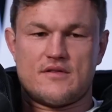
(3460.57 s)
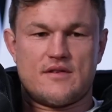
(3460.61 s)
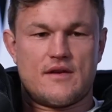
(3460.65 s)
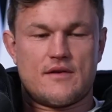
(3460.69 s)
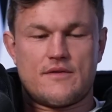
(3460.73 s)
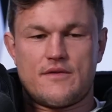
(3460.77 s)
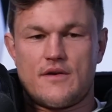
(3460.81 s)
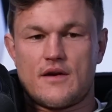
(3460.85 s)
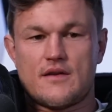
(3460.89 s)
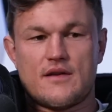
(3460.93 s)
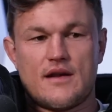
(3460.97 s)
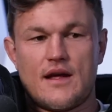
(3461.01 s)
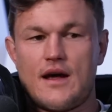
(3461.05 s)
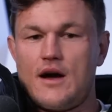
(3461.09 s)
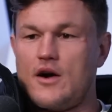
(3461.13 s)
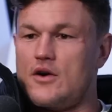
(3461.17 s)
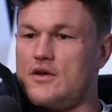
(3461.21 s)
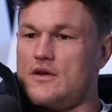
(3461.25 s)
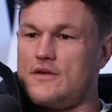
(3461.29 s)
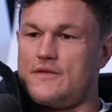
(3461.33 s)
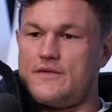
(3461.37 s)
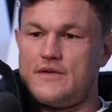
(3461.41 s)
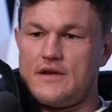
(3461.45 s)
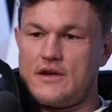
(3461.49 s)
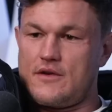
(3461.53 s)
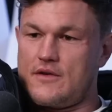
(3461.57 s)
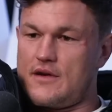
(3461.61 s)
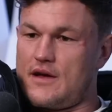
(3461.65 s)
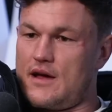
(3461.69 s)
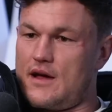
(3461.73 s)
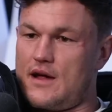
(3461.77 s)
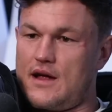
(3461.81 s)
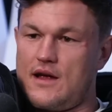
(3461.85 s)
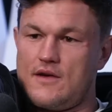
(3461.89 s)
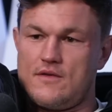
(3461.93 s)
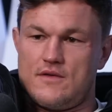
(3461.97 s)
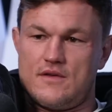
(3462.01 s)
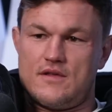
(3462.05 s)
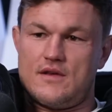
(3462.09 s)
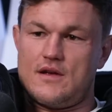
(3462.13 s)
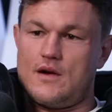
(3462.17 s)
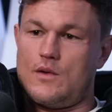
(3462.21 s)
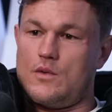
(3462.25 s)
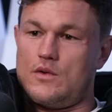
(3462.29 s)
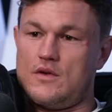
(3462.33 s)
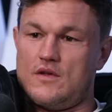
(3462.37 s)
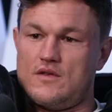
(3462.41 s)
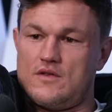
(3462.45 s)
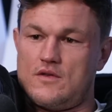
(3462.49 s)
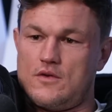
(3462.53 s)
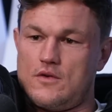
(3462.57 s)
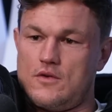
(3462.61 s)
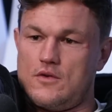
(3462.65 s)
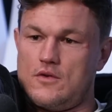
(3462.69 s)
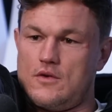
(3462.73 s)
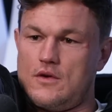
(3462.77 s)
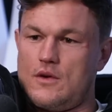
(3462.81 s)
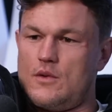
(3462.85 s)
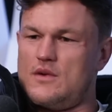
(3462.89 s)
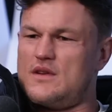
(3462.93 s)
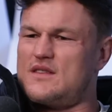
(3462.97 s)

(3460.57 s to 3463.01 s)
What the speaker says: I was like, fuck, now I'm going to figure out everything I want to do.